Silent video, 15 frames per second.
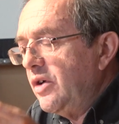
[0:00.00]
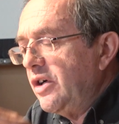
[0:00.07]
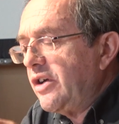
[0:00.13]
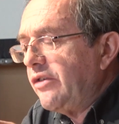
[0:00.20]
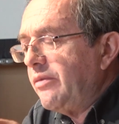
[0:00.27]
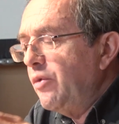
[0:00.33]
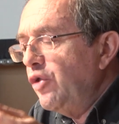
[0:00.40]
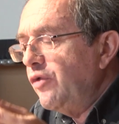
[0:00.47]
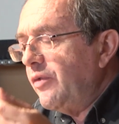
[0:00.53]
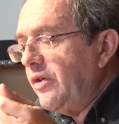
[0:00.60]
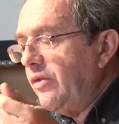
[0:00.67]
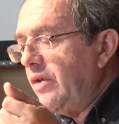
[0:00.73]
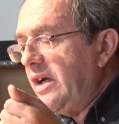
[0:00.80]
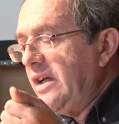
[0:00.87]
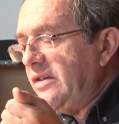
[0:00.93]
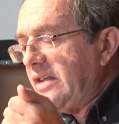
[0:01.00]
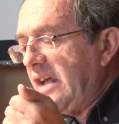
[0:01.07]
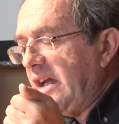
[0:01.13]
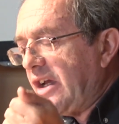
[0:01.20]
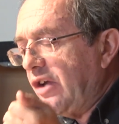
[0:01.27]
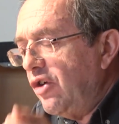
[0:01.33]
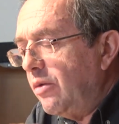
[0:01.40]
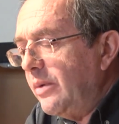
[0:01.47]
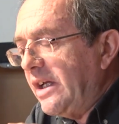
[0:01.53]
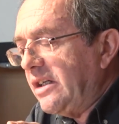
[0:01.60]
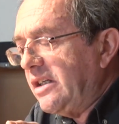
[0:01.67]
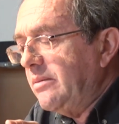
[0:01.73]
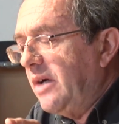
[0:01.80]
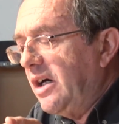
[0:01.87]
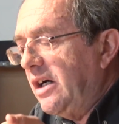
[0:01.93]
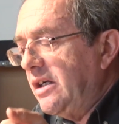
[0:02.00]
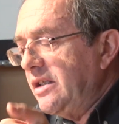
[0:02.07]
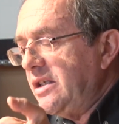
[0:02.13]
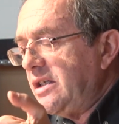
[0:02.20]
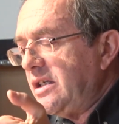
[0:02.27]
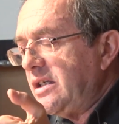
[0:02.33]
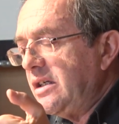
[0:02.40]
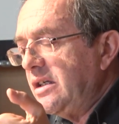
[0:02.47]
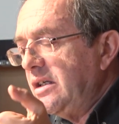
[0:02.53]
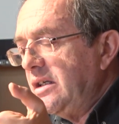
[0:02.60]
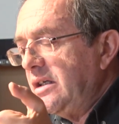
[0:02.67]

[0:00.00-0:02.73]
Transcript: workers' movement raised economic demands